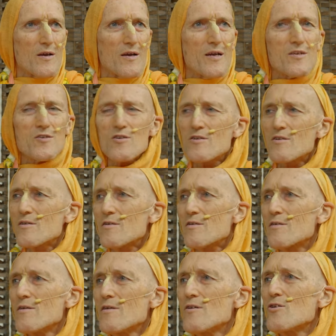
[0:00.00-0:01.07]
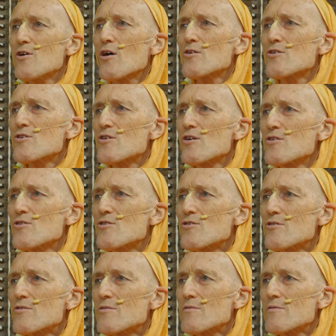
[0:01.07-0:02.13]
It's
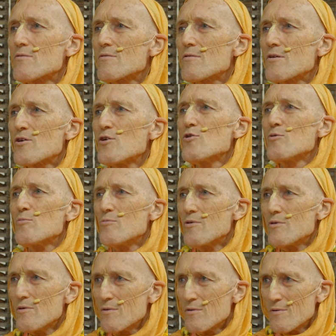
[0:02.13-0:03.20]
nonsense cubed,